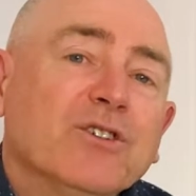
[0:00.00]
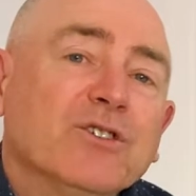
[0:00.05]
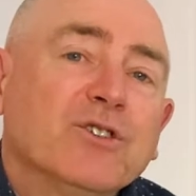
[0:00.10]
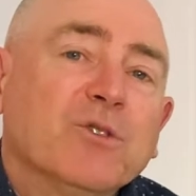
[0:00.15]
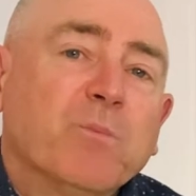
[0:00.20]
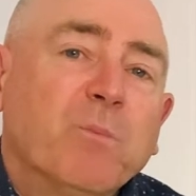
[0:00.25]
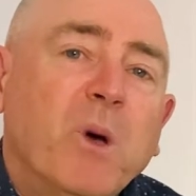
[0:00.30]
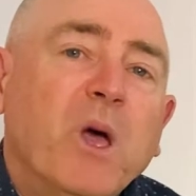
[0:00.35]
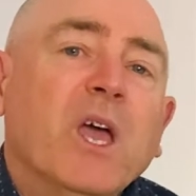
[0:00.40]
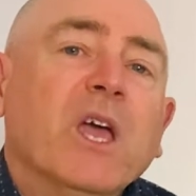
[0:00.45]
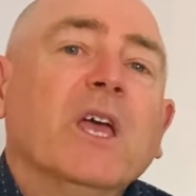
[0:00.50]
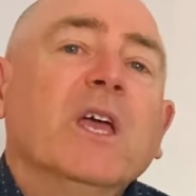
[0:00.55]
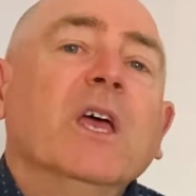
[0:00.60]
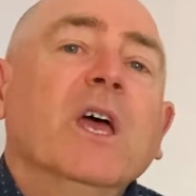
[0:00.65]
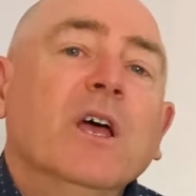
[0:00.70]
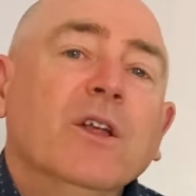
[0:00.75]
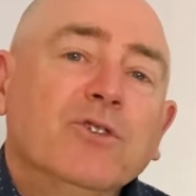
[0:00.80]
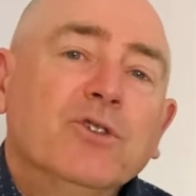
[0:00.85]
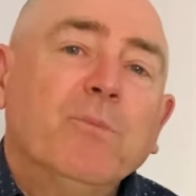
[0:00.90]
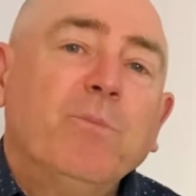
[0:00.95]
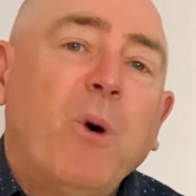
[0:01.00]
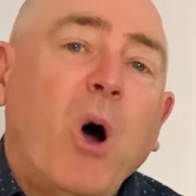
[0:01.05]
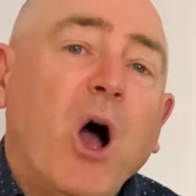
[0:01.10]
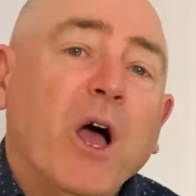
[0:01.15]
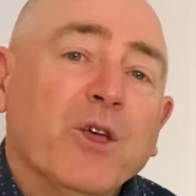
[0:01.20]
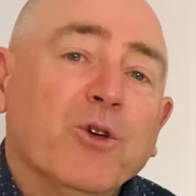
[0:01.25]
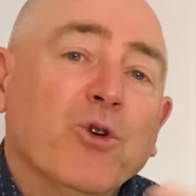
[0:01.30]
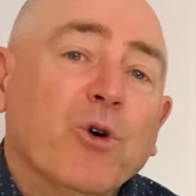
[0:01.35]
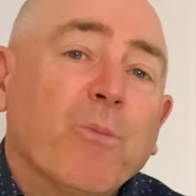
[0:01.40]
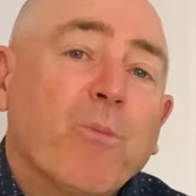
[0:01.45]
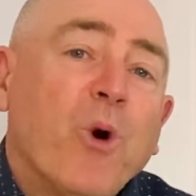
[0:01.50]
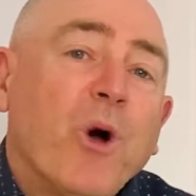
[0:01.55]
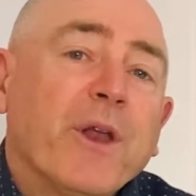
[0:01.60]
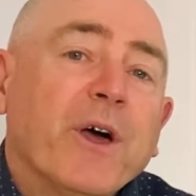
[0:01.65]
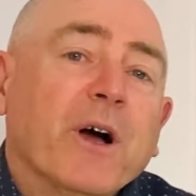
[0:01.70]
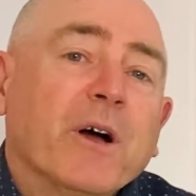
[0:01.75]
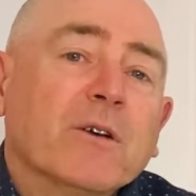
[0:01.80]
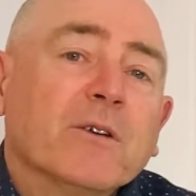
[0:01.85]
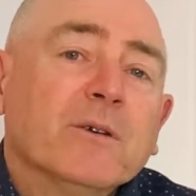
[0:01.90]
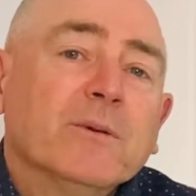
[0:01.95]
to be to buy your
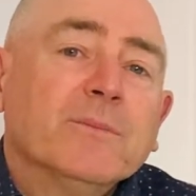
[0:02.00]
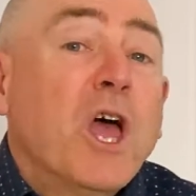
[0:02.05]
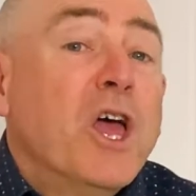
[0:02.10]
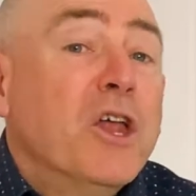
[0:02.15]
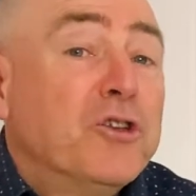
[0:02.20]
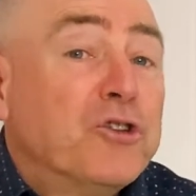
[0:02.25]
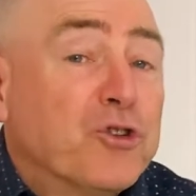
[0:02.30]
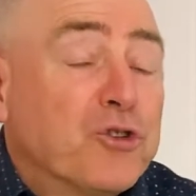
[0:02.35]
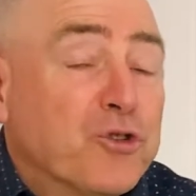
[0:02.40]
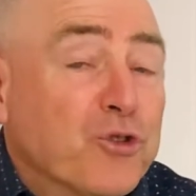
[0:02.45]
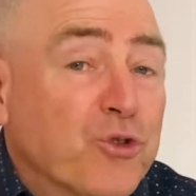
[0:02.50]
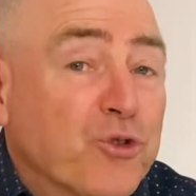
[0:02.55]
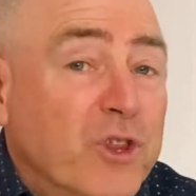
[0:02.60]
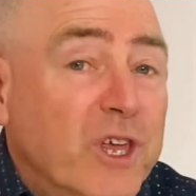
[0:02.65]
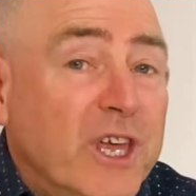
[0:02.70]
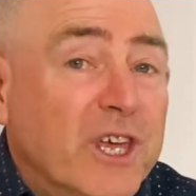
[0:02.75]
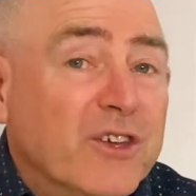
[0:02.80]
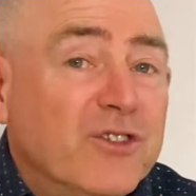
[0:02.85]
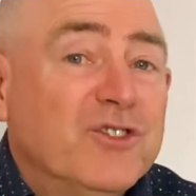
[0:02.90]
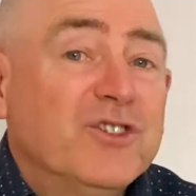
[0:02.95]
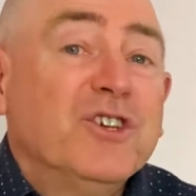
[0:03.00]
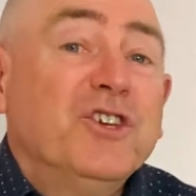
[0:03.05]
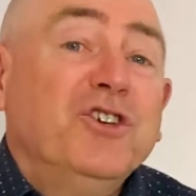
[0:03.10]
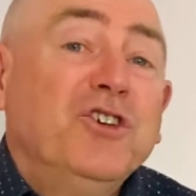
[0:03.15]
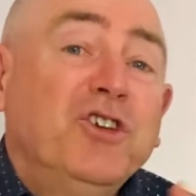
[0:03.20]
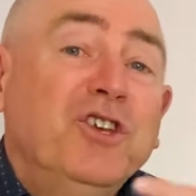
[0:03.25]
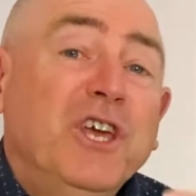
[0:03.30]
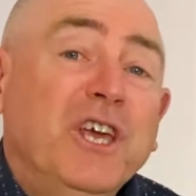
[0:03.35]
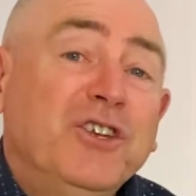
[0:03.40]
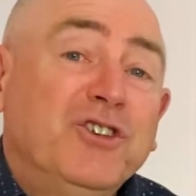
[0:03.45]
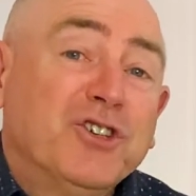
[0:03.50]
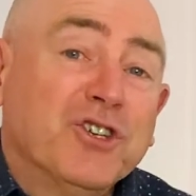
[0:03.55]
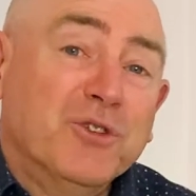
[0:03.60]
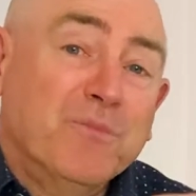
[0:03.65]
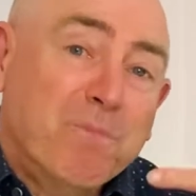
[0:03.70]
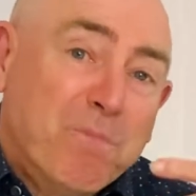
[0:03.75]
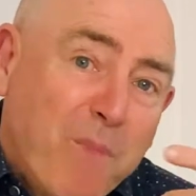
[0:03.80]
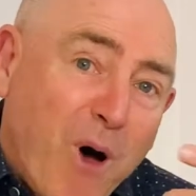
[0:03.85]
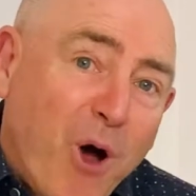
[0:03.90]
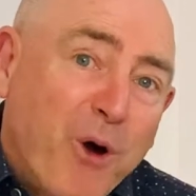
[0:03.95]
product. To do this, you need to
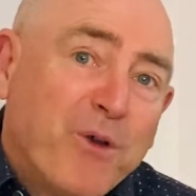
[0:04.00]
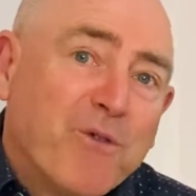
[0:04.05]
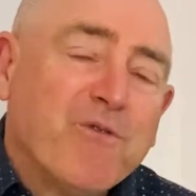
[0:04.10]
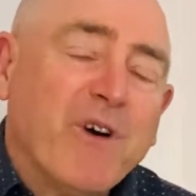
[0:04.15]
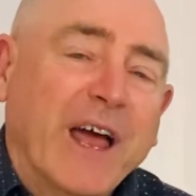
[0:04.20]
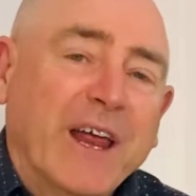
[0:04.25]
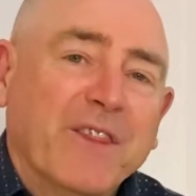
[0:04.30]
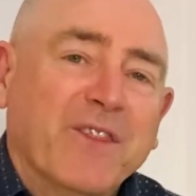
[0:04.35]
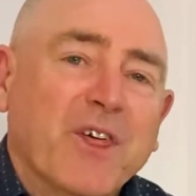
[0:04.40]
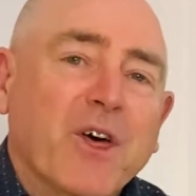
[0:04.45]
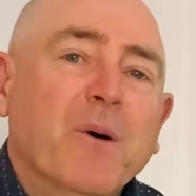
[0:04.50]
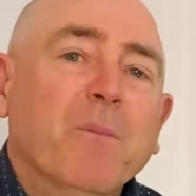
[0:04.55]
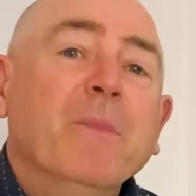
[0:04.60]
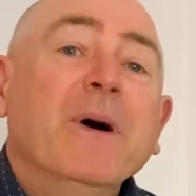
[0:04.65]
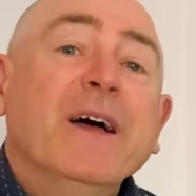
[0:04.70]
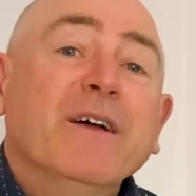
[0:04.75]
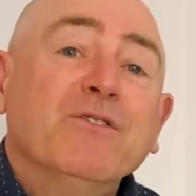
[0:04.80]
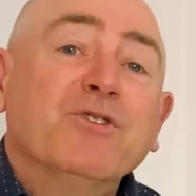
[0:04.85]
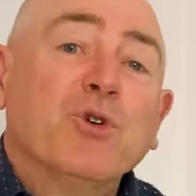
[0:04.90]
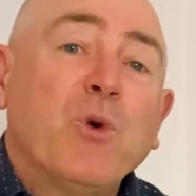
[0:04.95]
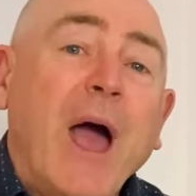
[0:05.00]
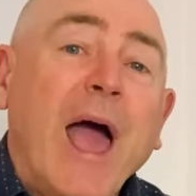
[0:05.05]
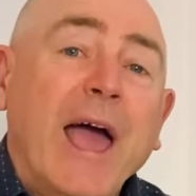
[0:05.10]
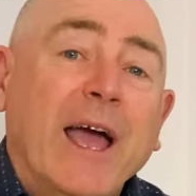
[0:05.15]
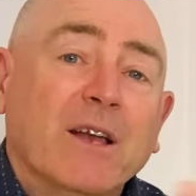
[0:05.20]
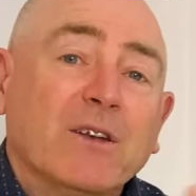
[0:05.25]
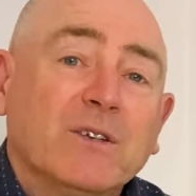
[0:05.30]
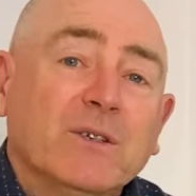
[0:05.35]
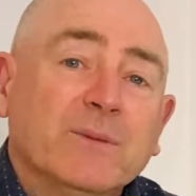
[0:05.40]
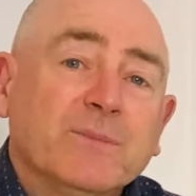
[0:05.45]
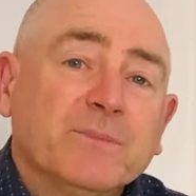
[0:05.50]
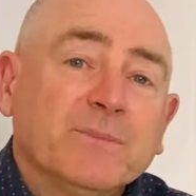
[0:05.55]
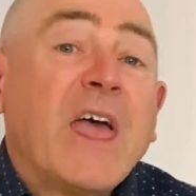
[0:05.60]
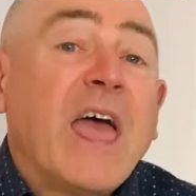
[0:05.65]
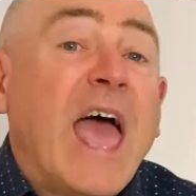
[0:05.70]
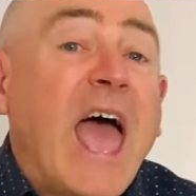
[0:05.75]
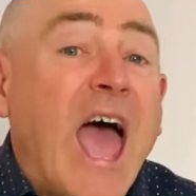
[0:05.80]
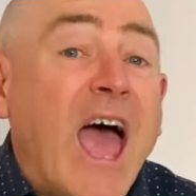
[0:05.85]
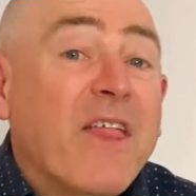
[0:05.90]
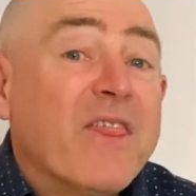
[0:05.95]
motivate them to act.
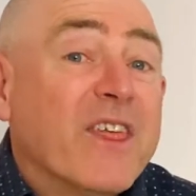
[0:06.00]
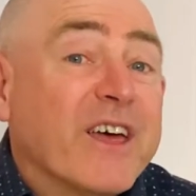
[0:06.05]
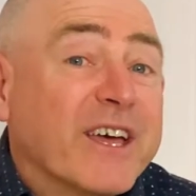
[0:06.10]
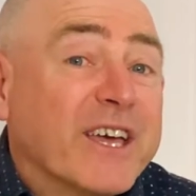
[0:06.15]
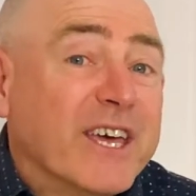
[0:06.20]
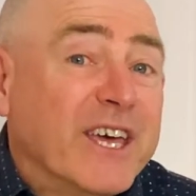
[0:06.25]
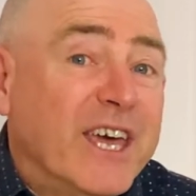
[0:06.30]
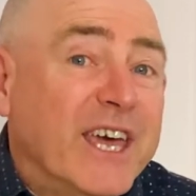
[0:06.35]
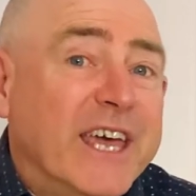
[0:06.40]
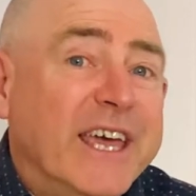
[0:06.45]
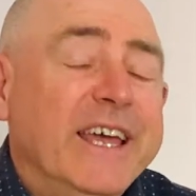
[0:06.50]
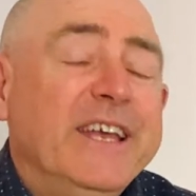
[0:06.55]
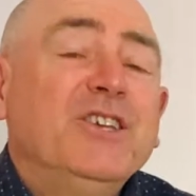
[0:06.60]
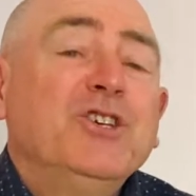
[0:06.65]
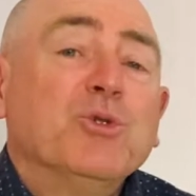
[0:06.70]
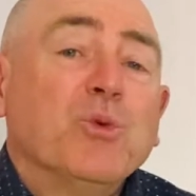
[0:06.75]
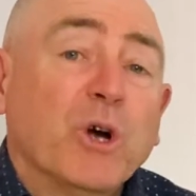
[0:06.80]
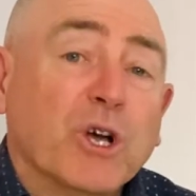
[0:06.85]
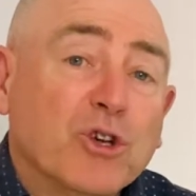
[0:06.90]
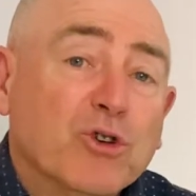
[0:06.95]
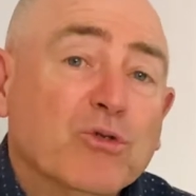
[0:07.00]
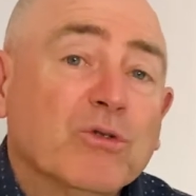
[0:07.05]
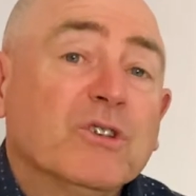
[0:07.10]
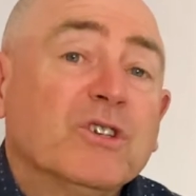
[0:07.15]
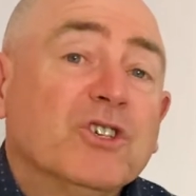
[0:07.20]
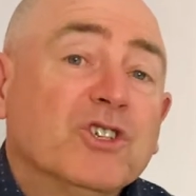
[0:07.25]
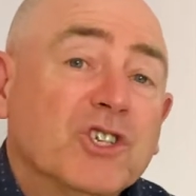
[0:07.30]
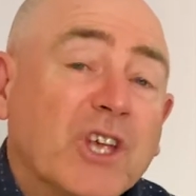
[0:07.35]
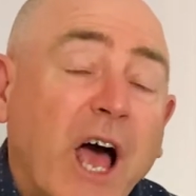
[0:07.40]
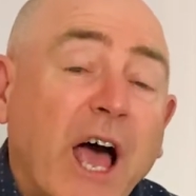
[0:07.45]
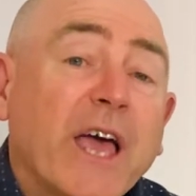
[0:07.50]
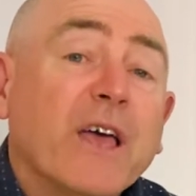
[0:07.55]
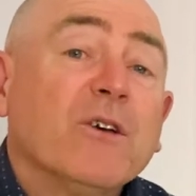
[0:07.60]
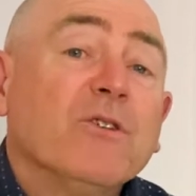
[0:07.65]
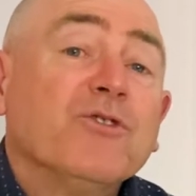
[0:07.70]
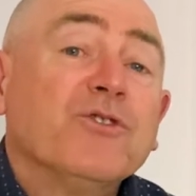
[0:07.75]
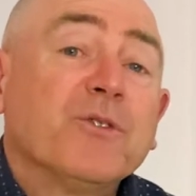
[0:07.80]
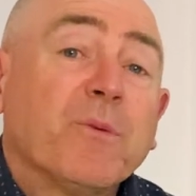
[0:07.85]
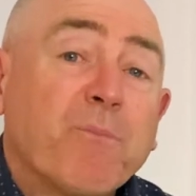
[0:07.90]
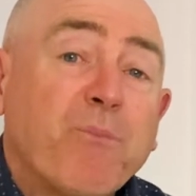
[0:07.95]
And the key to a good
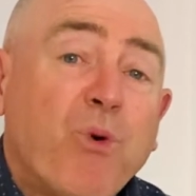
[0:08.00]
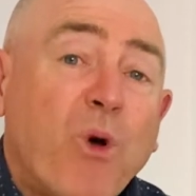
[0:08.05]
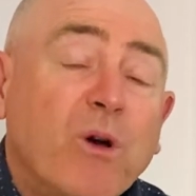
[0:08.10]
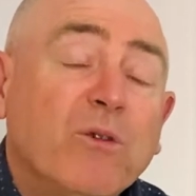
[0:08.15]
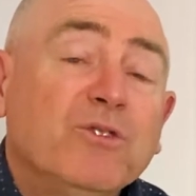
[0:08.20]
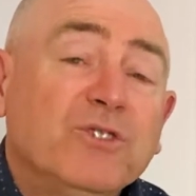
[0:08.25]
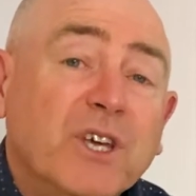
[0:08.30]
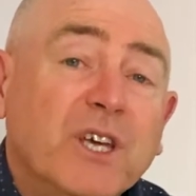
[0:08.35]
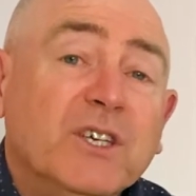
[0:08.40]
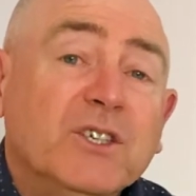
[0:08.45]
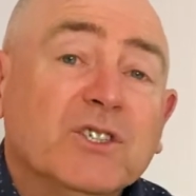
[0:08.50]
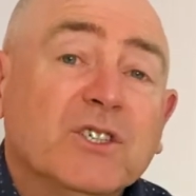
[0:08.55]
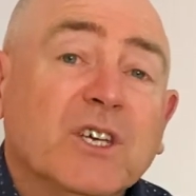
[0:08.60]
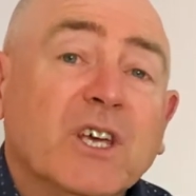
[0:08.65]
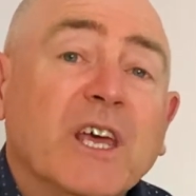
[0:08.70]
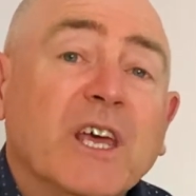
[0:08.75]
sales process